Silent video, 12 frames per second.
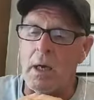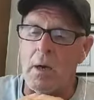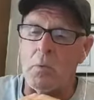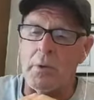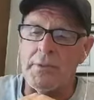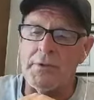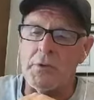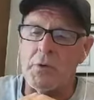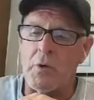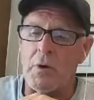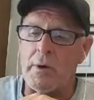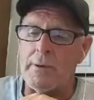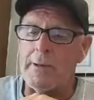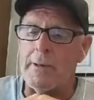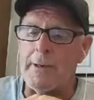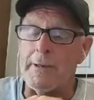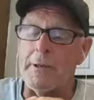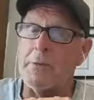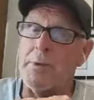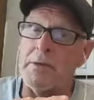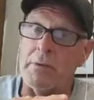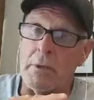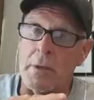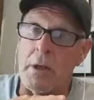with
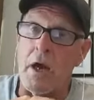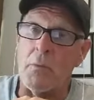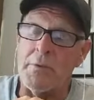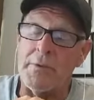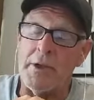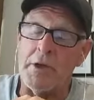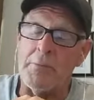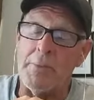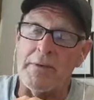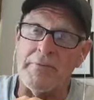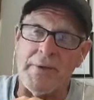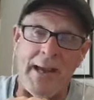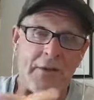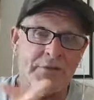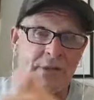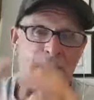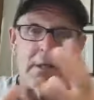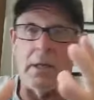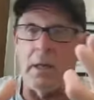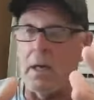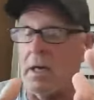intermittent fasting.